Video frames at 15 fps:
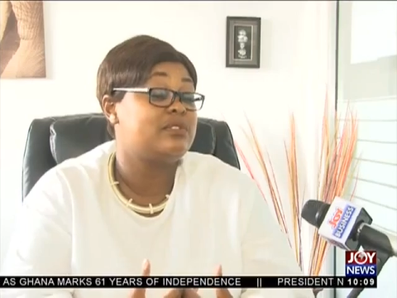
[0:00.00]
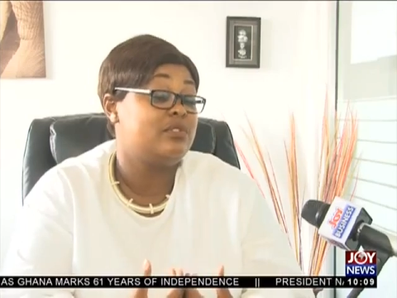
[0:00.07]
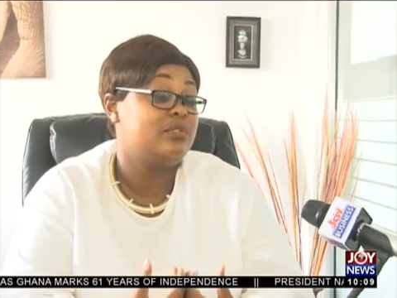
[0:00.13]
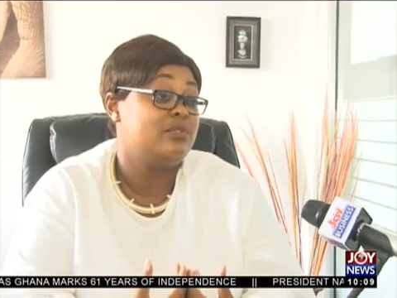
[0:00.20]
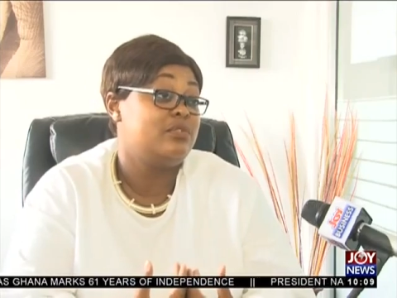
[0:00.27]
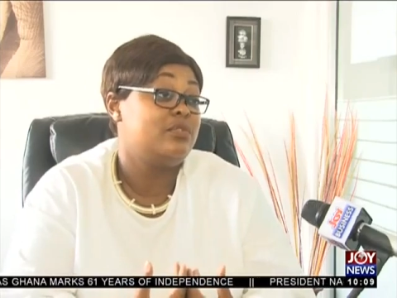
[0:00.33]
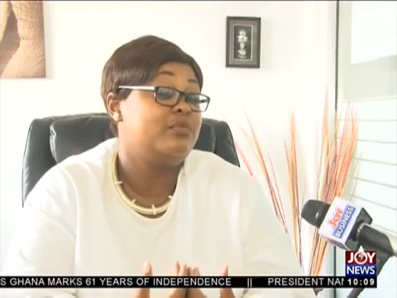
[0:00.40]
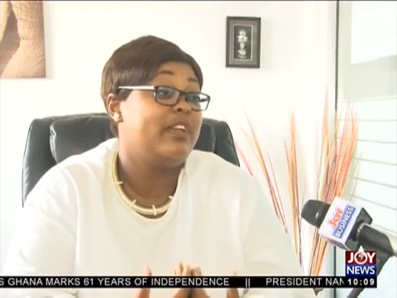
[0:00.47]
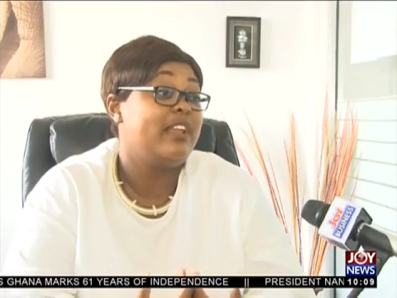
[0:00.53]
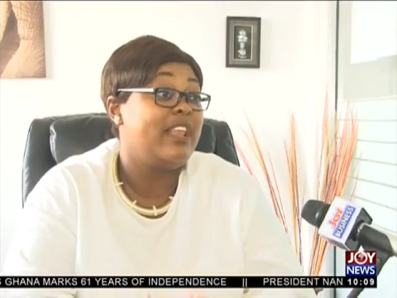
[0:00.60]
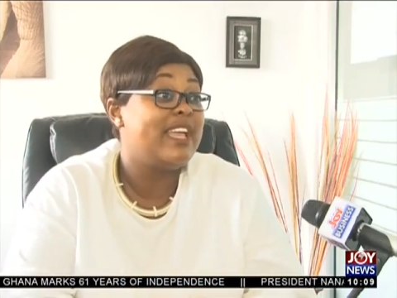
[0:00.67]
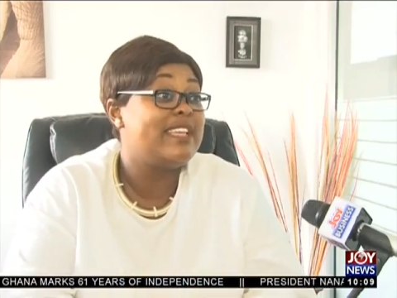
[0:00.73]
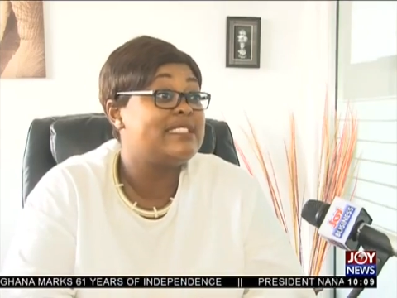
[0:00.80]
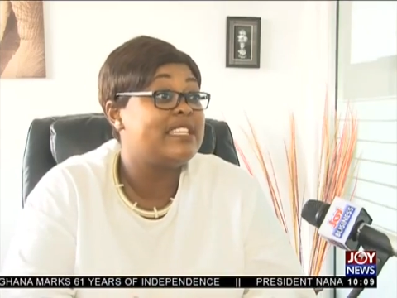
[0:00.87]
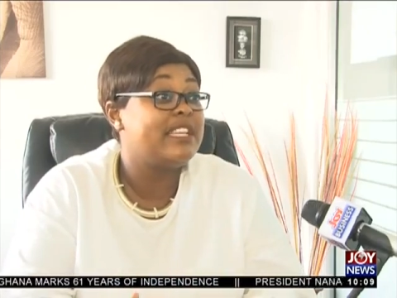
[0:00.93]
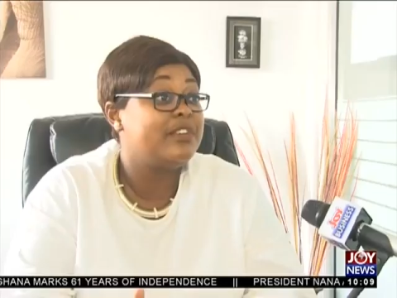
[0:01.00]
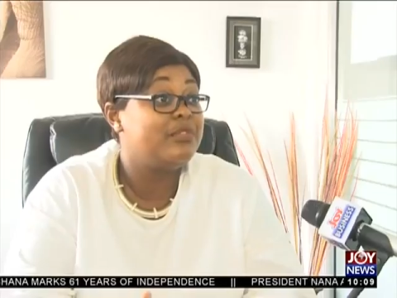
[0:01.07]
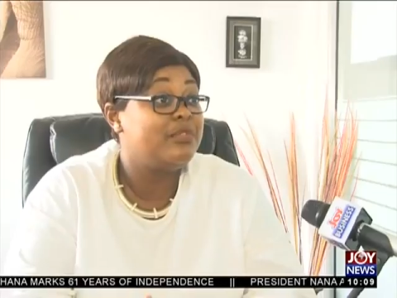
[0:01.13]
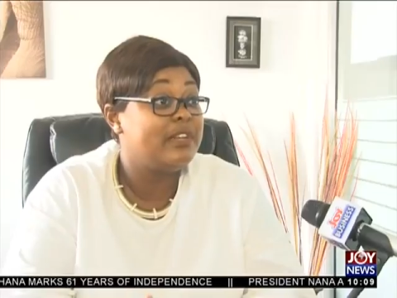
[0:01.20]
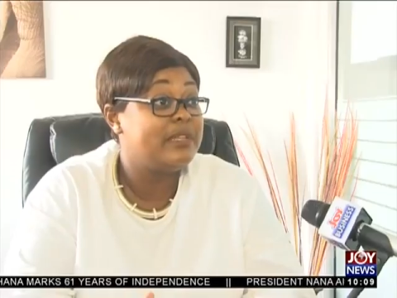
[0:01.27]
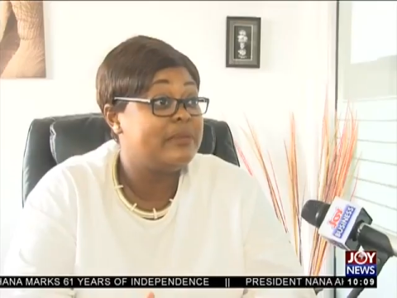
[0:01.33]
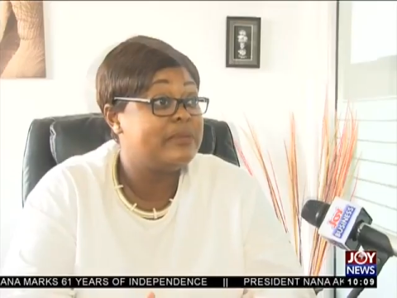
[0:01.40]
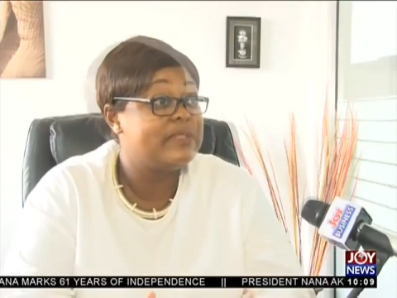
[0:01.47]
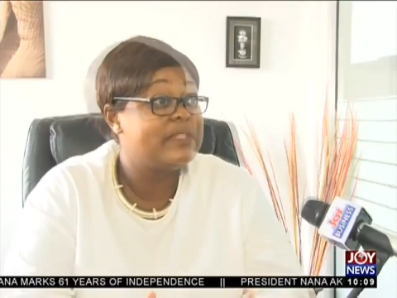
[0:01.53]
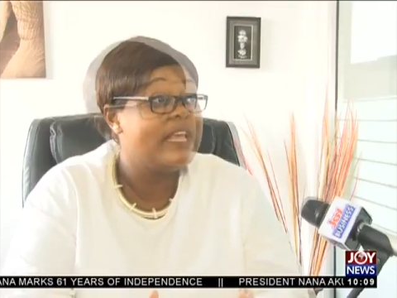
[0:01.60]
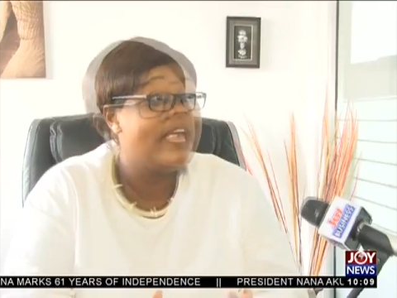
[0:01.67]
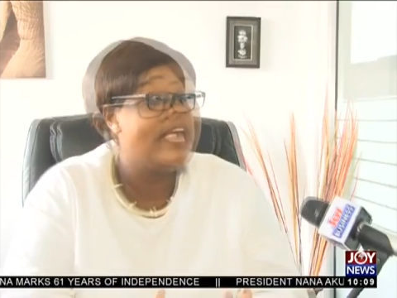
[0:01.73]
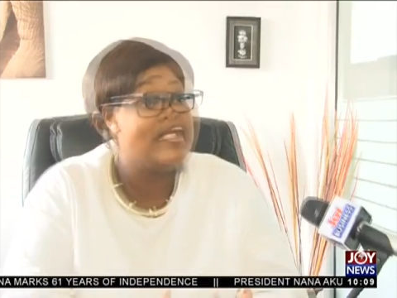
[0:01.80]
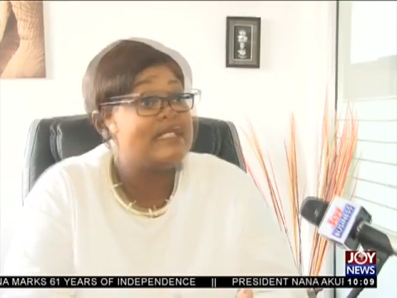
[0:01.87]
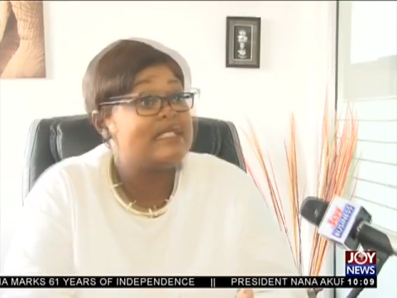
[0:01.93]
to, to realize their dreams, their
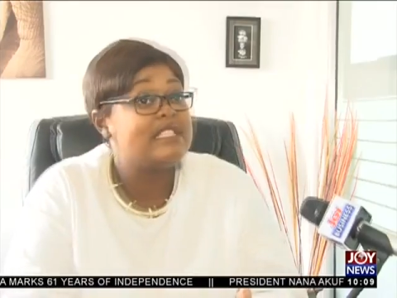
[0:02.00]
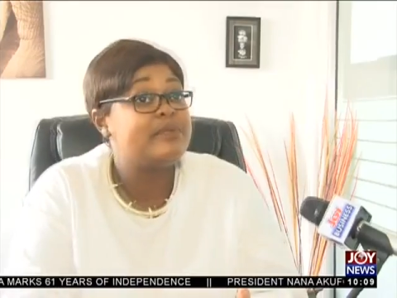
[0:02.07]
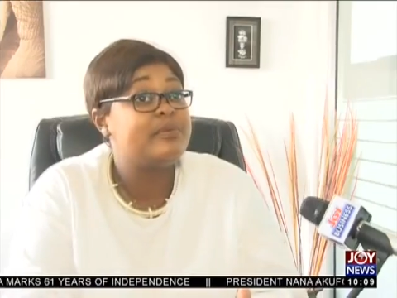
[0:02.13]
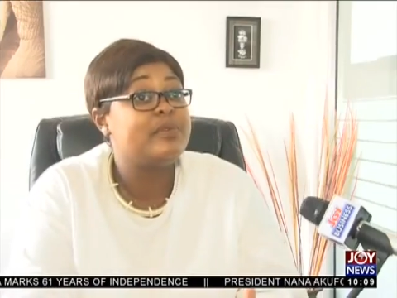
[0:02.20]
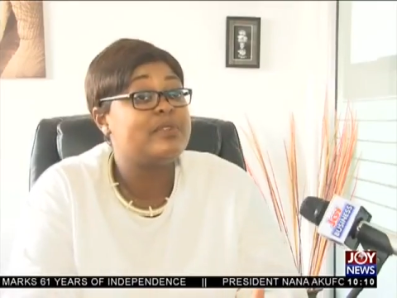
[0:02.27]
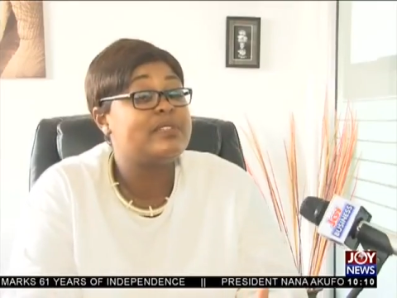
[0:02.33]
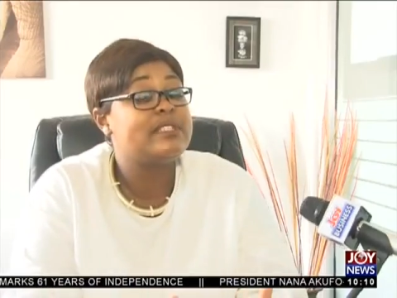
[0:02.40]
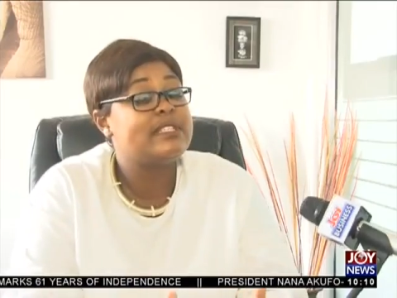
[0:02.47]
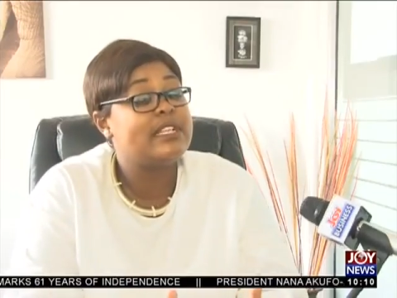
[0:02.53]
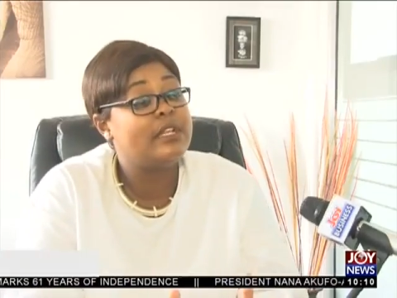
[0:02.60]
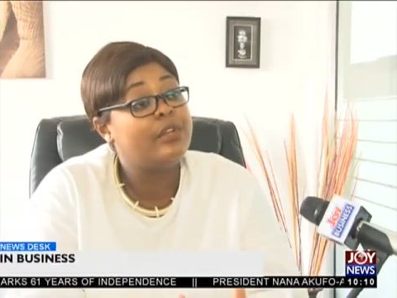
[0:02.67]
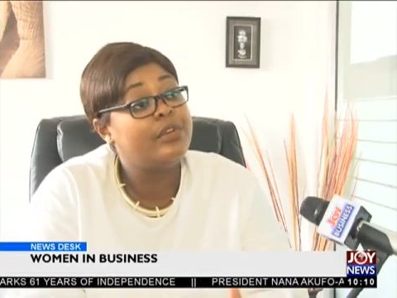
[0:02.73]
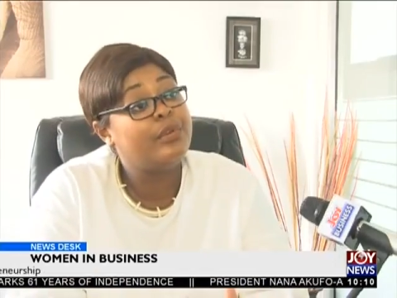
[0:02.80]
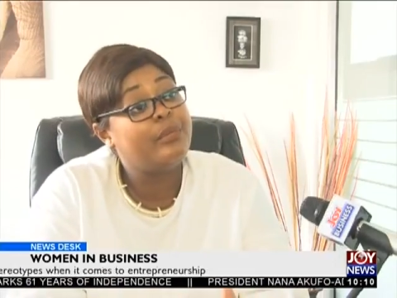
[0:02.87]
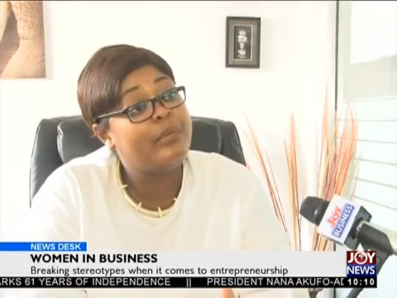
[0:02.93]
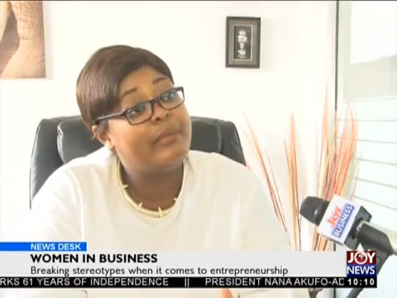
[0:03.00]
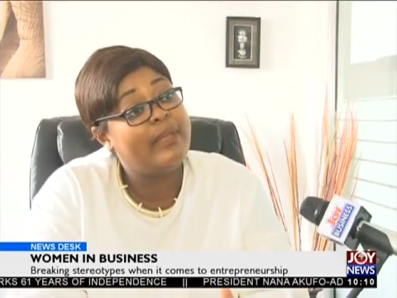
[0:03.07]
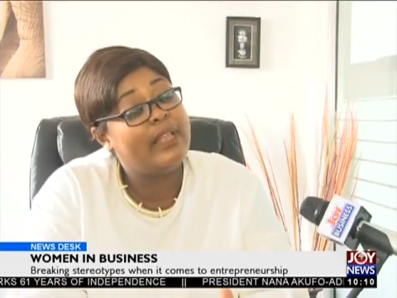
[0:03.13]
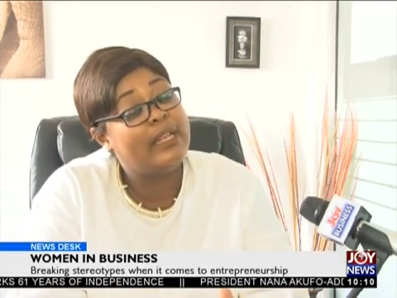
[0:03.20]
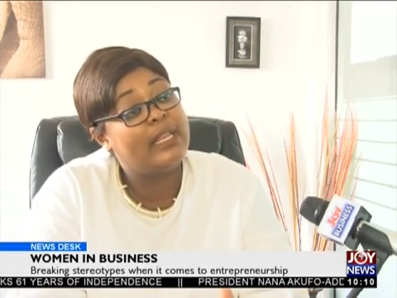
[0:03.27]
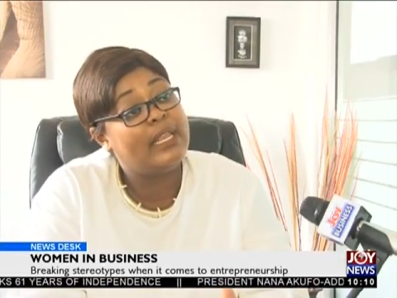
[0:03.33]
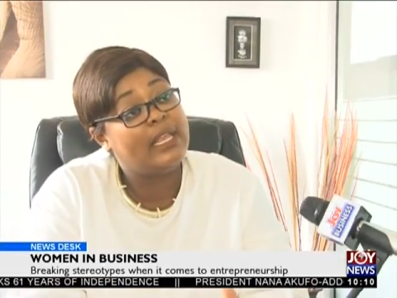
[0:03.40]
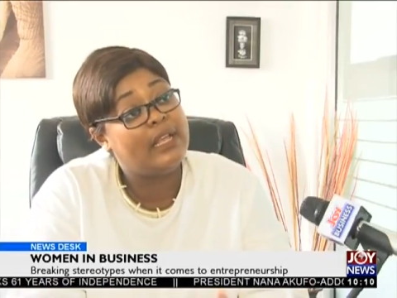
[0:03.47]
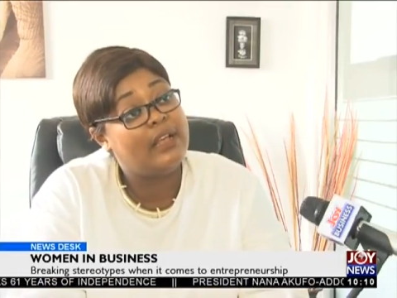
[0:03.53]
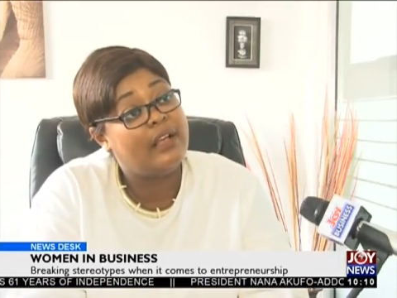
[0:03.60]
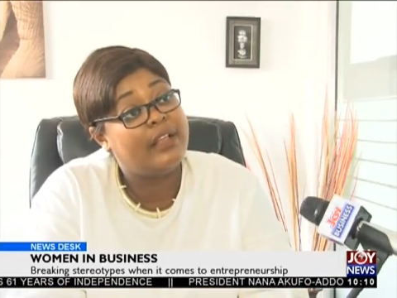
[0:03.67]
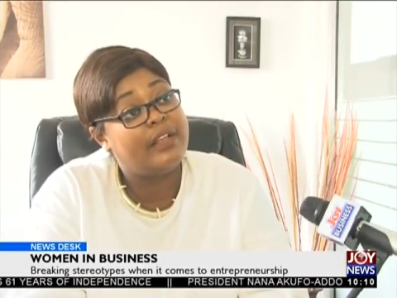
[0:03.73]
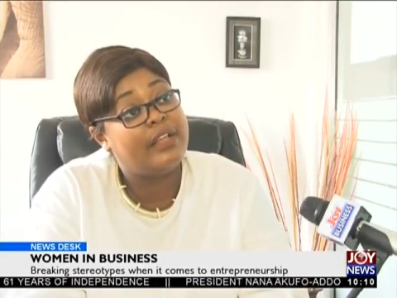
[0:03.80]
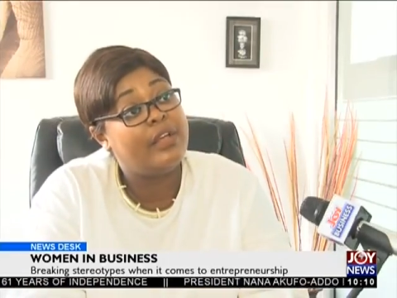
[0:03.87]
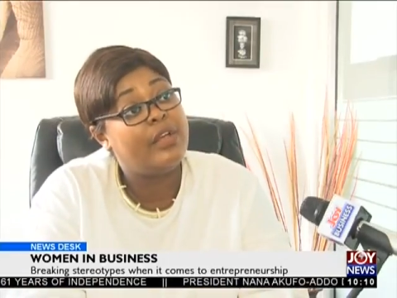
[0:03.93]
businesses? Because there's a lot of women in
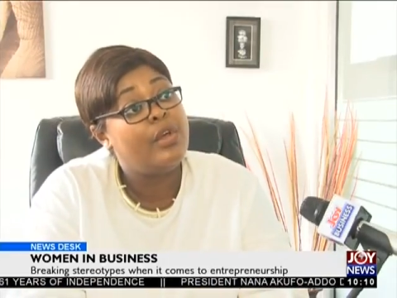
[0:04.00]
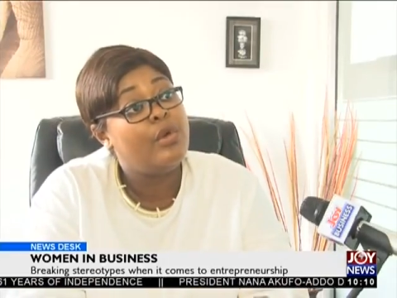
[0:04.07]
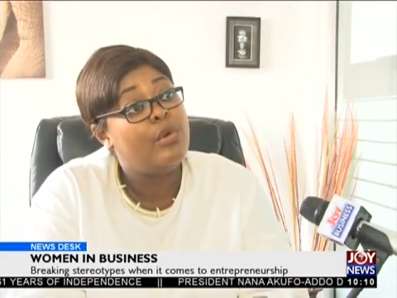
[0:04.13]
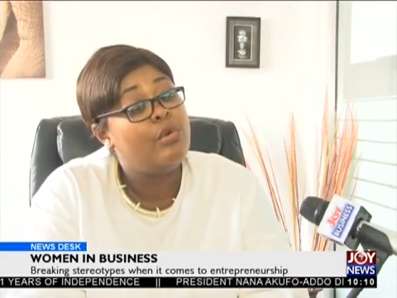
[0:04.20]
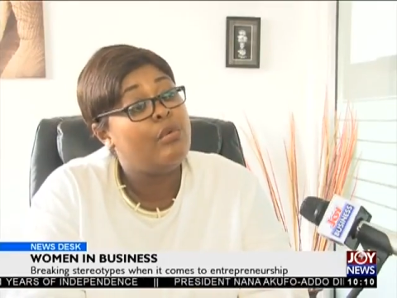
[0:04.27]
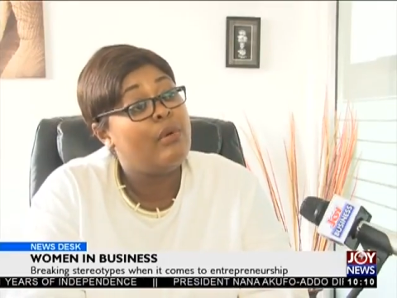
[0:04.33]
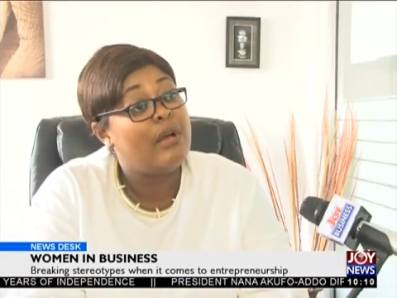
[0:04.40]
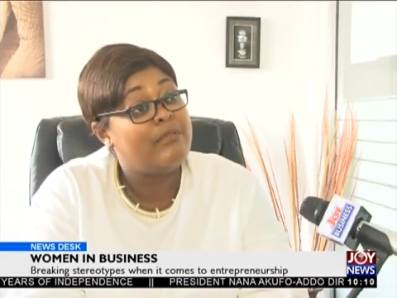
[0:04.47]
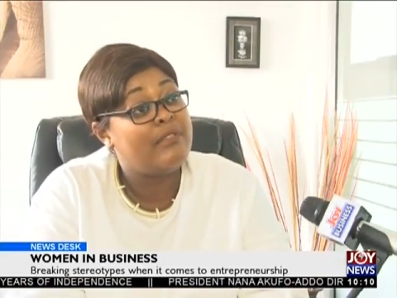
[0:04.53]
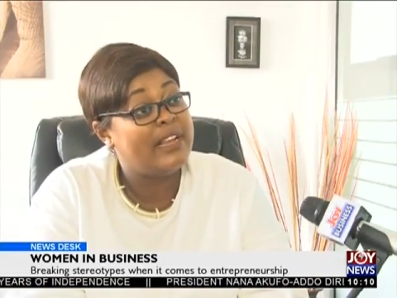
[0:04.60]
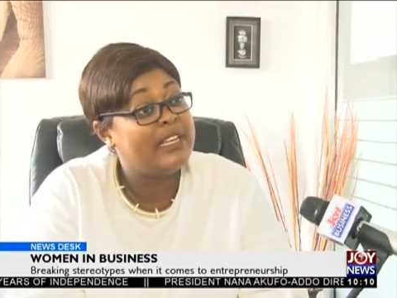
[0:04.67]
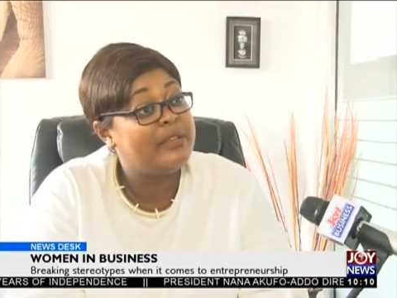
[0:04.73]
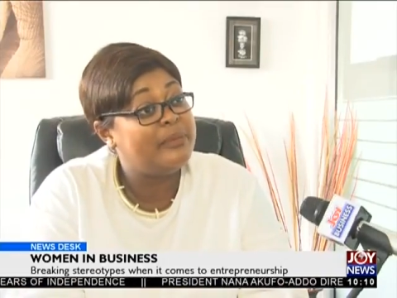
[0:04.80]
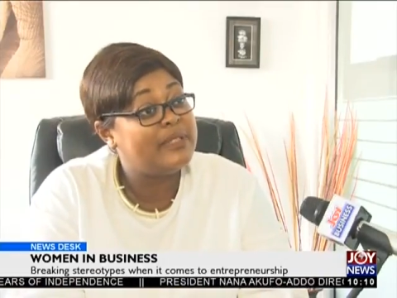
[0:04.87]
Ghana who are running